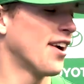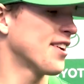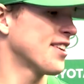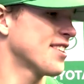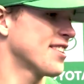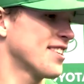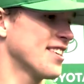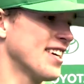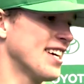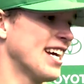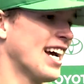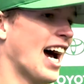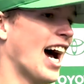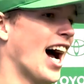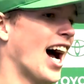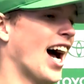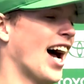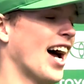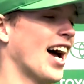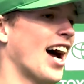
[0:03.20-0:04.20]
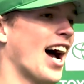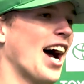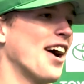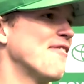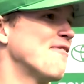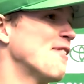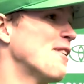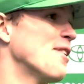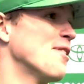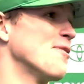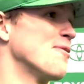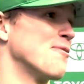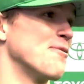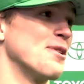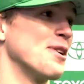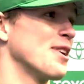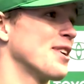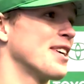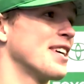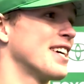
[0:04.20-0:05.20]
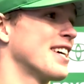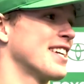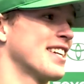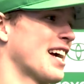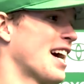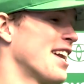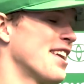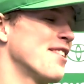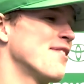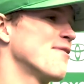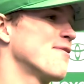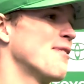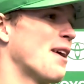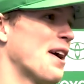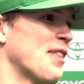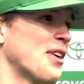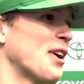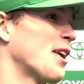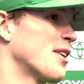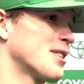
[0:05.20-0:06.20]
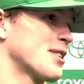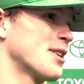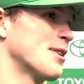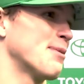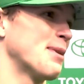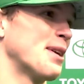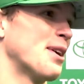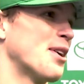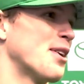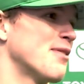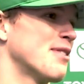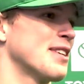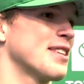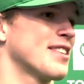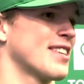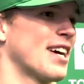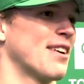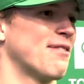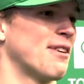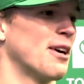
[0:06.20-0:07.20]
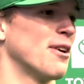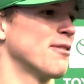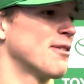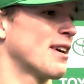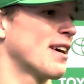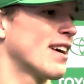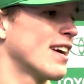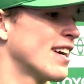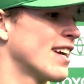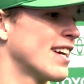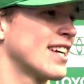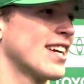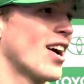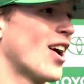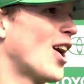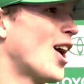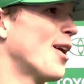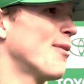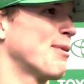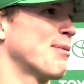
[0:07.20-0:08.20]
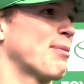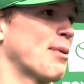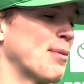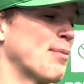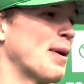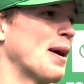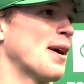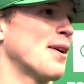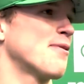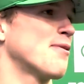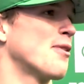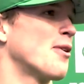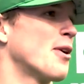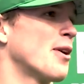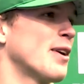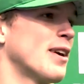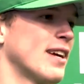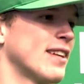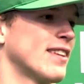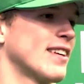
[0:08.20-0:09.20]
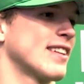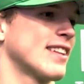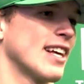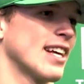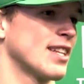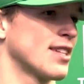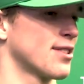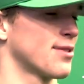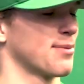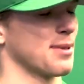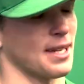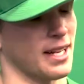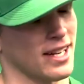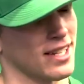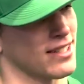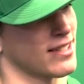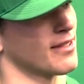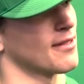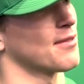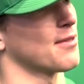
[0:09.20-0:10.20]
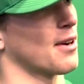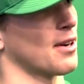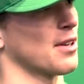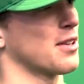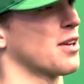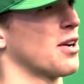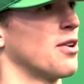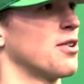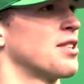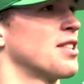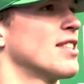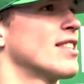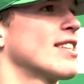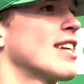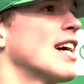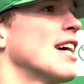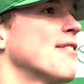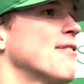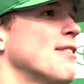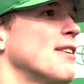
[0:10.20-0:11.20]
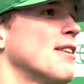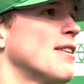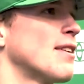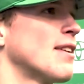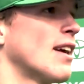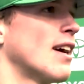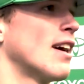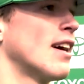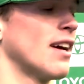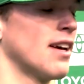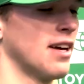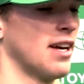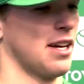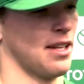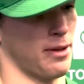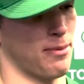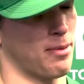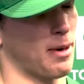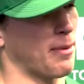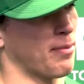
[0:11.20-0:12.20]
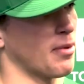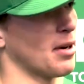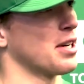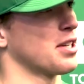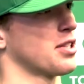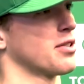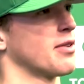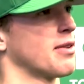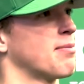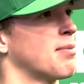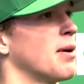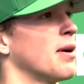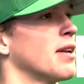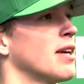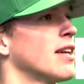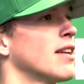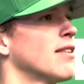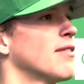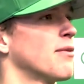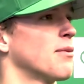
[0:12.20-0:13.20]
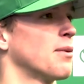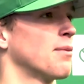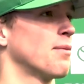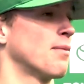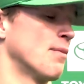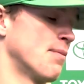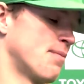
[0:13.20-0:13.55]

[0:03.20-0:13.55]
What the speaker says: Honestly, I thought I was going to be nervous. I felt very calm and prepared for it, and I think that's because of our coaching staff and the preparation we put in